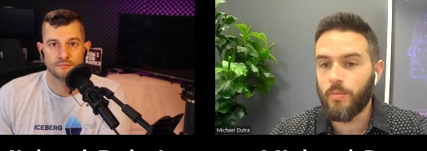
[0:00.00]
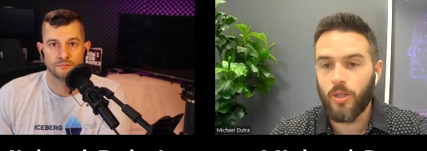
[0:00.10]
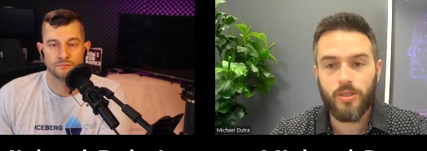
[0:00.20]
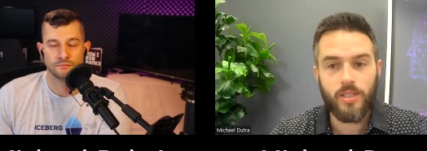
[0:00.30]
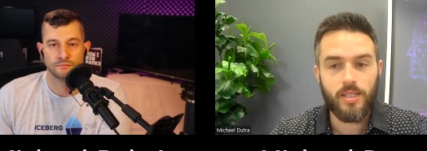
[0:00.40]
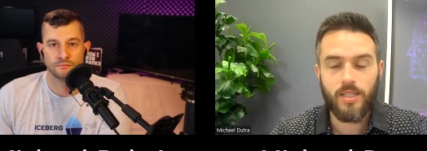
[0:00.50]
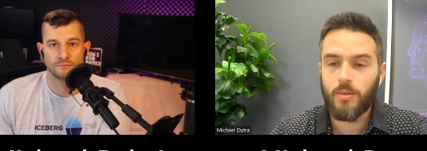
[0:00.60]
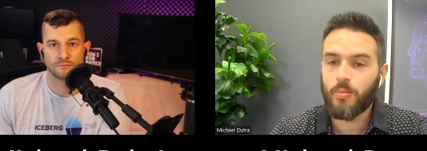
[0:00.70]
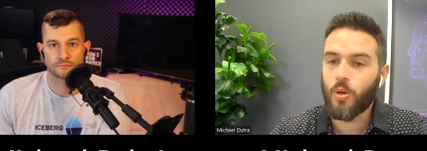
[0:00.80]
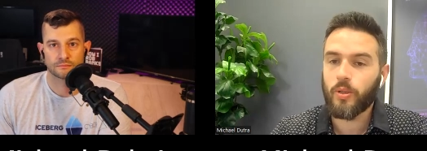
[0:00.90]
Speaker 1: to rebuild
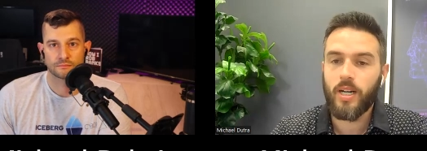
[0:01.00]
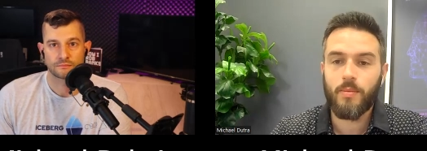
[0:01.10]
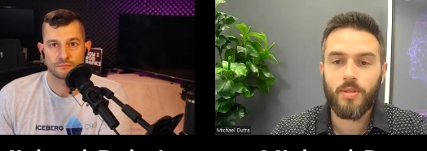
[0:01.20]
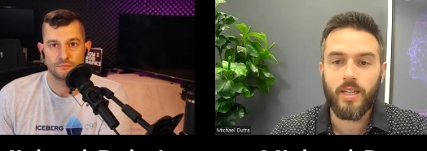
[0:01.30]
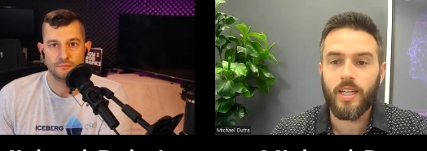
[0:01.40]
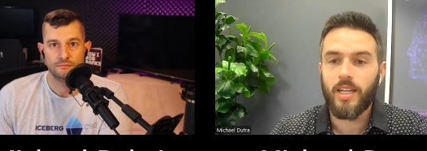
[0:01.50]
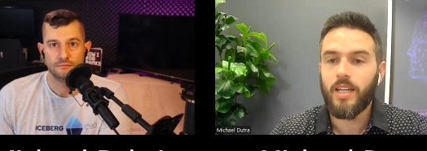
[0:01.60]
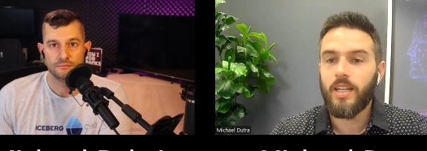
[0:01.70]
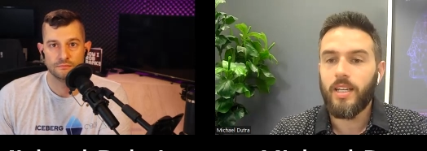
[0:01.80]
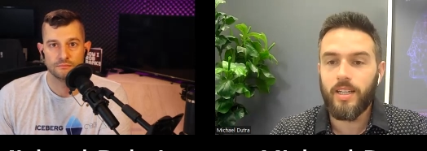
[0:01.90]
systems, programs. Like
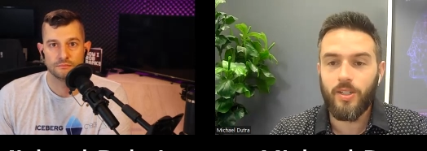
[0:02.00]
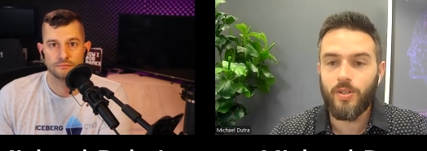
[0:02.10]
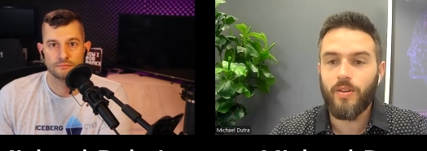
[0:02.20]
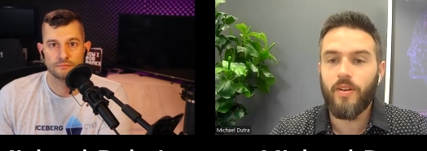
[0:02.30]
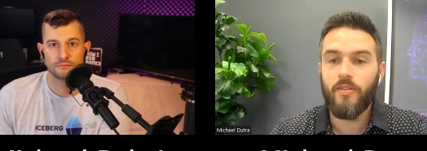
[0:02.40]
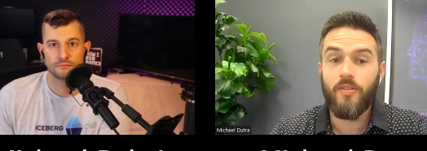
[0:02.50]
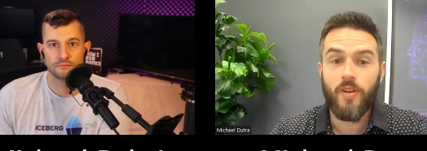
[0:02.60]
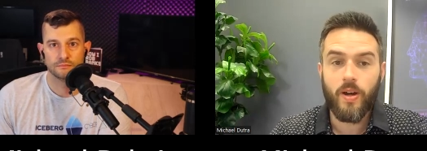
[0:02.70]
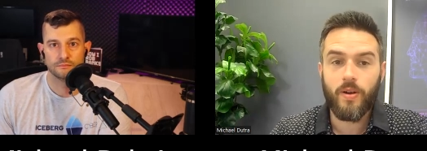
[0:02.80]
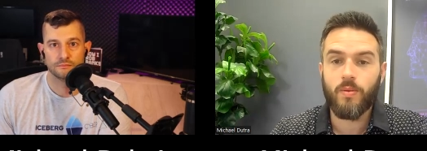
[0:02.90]
it is a
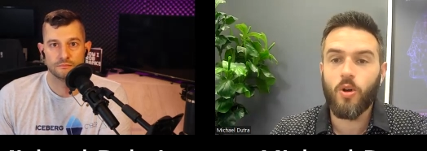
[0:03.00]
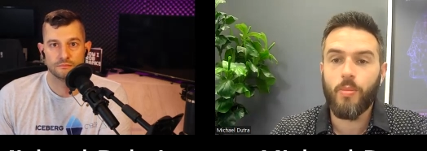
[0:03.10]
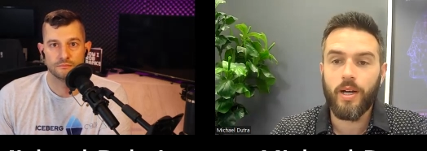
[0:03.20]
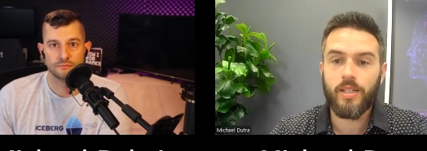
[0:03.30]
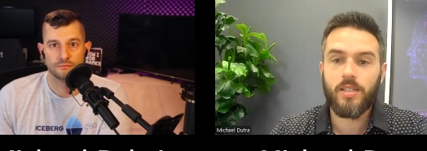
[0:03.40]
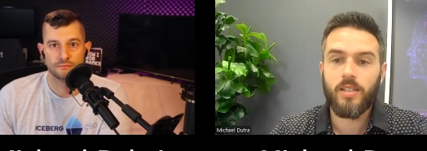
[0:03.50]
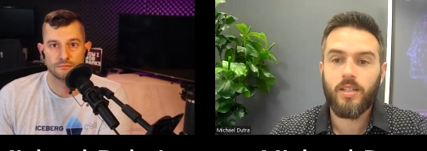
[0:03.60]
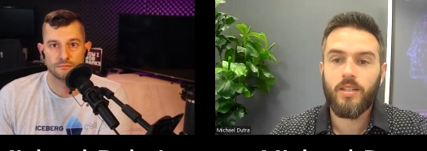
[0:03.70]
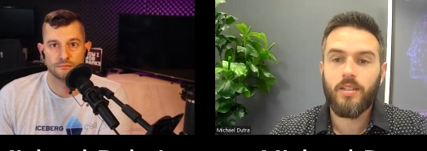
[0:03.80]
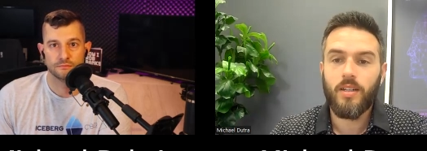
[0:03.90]
very robust
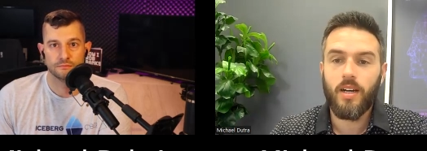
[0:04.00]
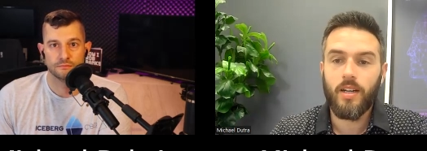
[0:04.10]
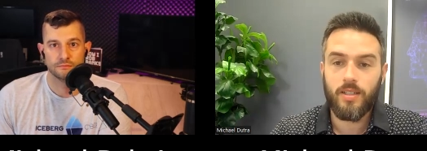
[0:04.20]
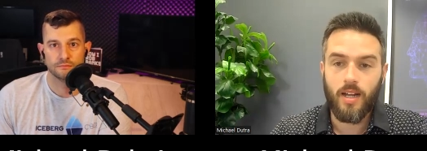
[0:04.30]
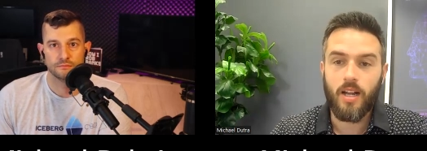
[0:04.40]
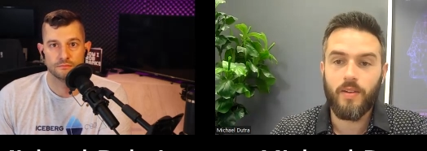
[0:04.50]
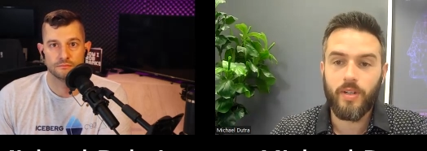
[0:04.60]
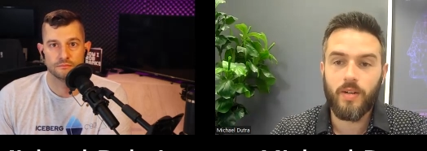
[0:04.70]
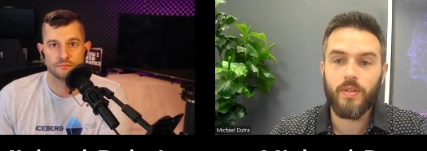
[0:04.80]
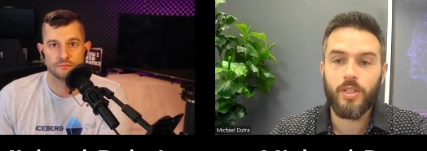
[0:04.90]
uh, style
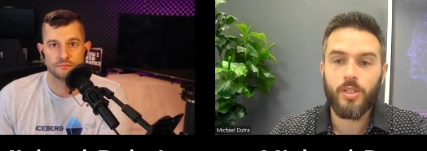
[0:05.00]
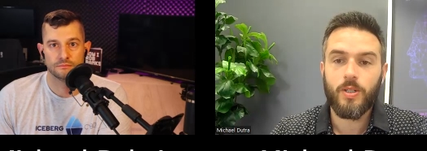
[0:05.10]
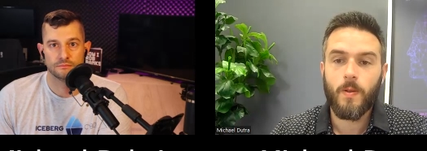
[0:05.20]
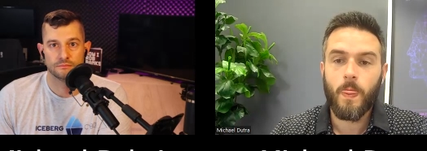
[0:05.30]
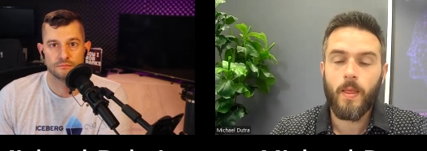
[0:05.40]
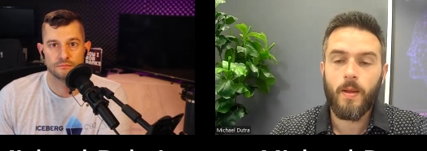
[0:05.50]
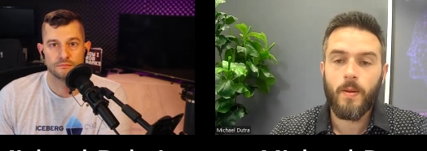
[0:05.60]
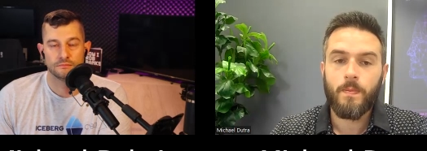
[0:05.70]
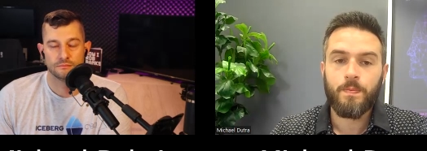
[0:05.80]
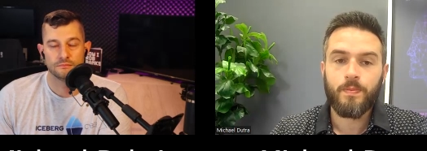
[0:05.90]
of coverage.
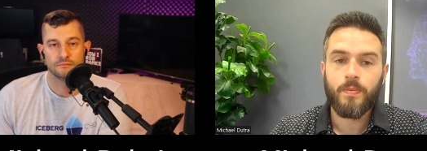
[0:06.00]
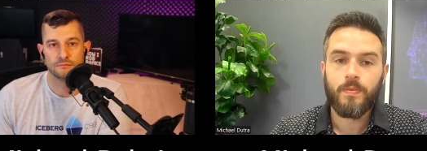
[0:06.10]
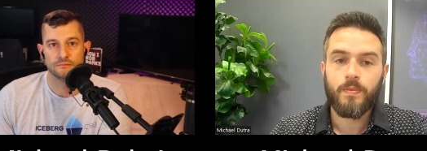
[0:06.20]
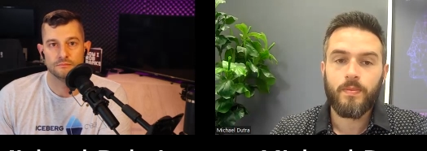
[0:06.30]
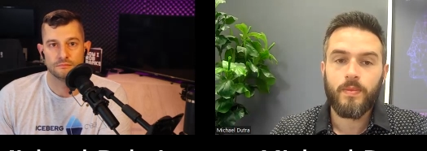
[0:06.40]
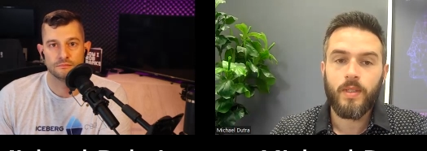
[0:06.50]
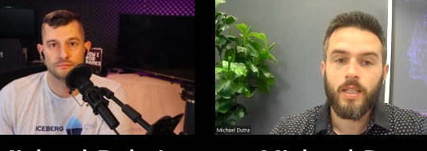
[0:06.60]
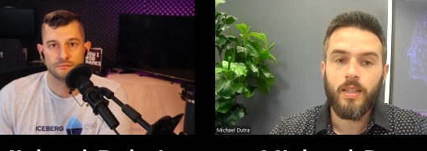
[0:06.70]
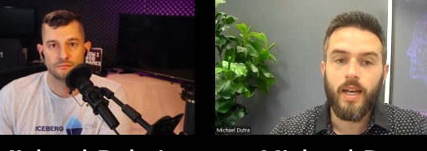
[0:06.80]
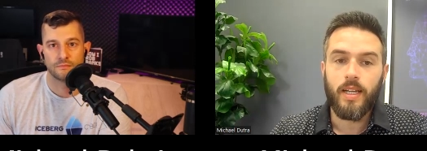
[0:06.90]
Speaker 2: Mm-hmm.
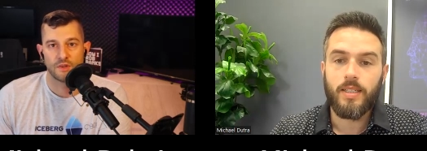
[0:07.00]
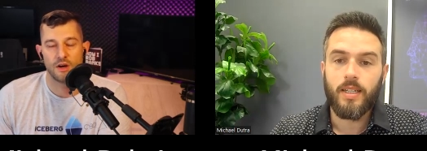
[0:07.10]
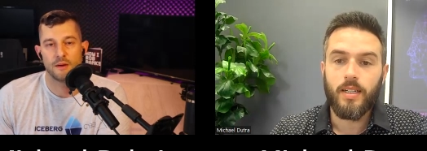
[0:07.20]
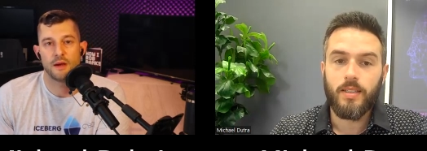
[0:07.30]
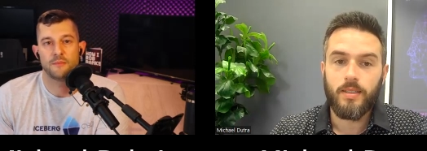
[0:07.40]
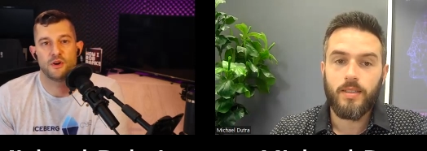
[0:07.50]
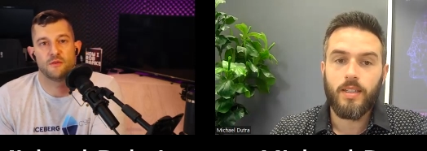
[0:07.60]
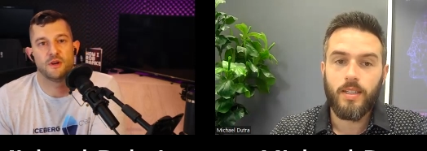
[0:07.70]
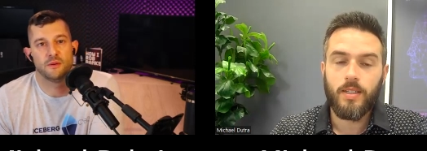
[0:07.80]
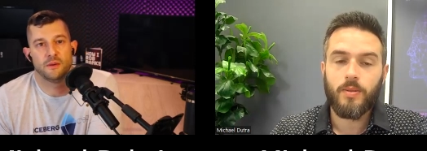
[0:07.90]
Yeah, at uh, bare
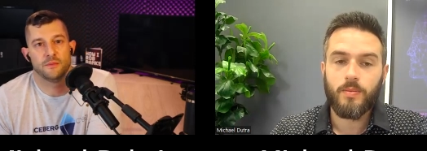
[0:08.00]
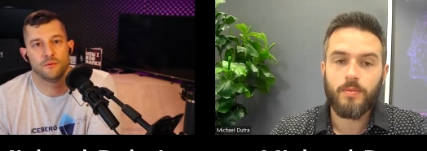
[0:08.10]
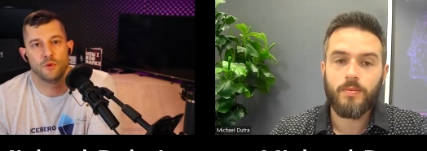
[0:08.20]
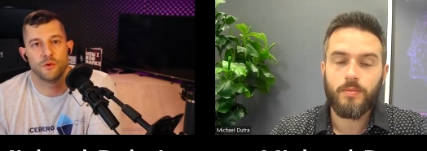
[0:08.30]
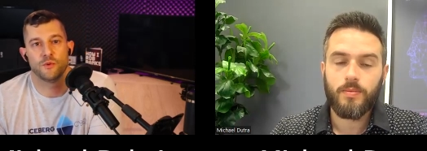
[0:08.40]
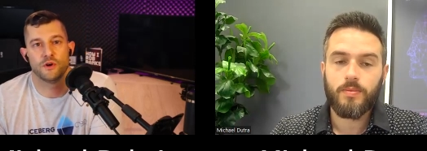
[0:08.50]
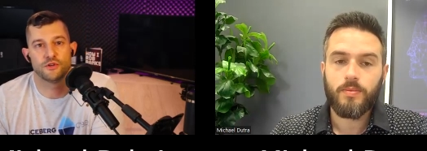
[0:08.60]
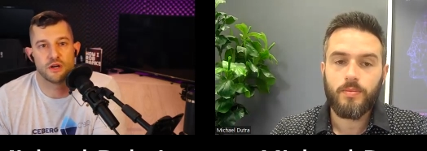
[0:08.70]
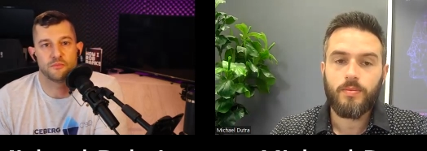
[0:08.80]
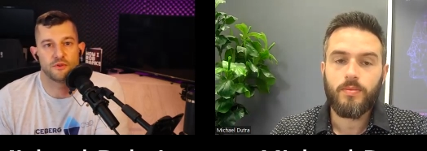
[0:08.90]
minimum, what we want to try
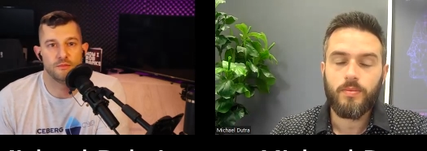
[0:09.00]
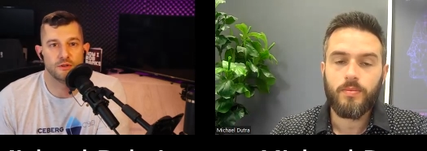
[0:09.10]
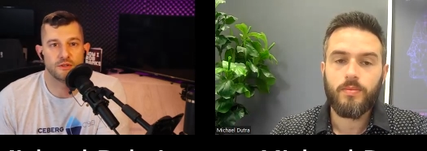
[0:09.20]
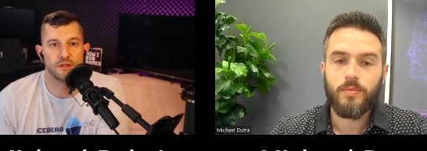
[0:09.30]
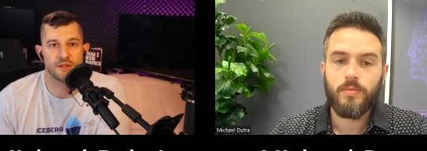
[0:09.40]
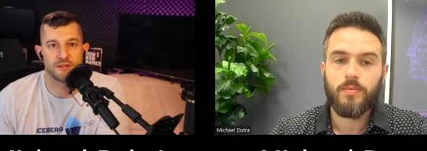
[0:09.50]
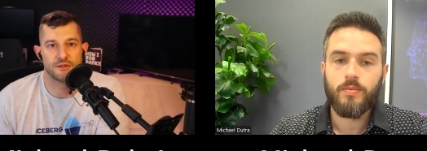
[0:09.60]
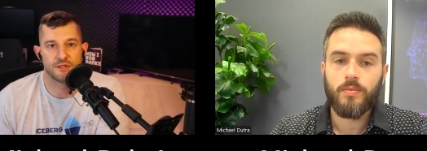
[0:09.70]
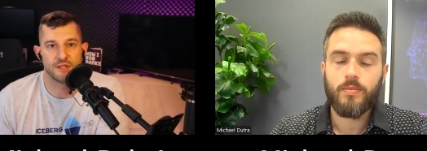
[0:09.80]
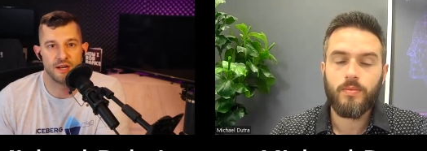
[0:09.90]
and promote to the listeners is
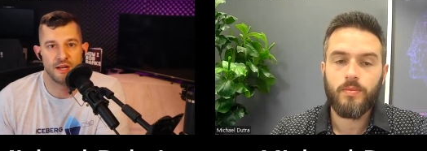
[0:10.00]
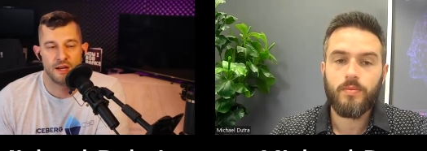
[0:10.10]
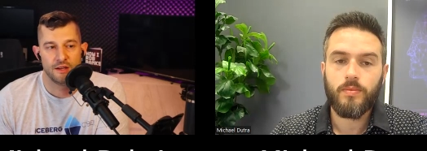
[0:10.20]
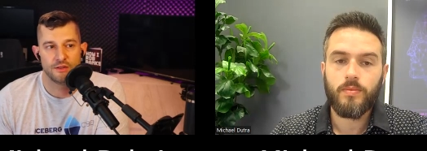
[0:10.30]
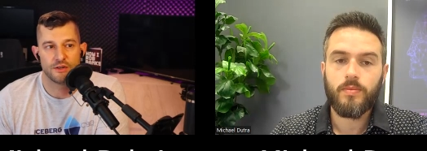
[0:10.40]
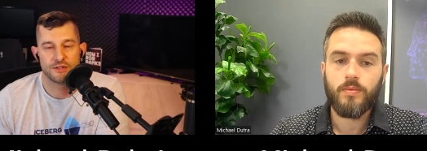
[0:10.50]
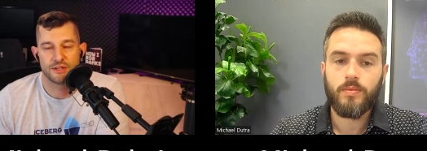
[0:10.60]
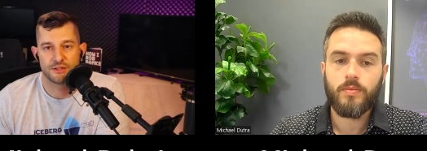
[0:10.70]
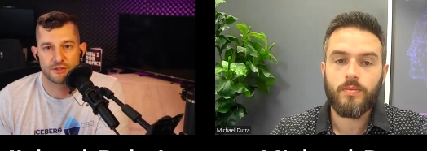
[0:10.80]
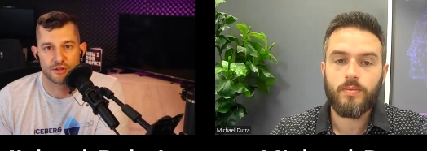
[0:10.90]
that there's a
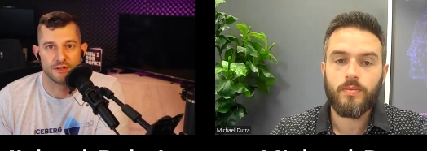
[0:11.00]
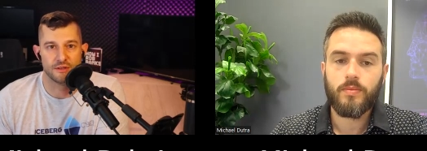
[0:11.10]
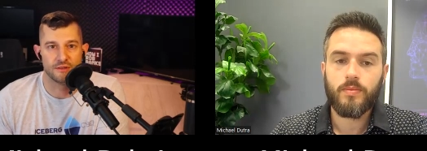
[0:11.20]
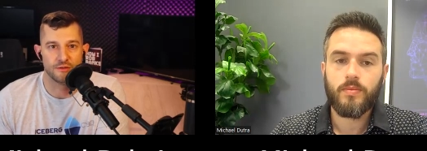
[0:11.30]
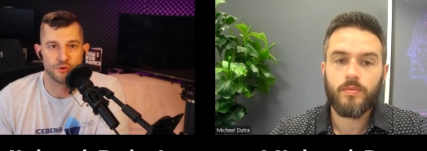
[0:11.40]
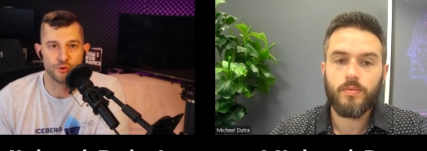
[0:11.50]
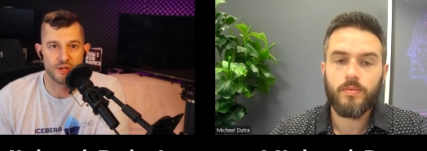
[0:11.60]
certain duty of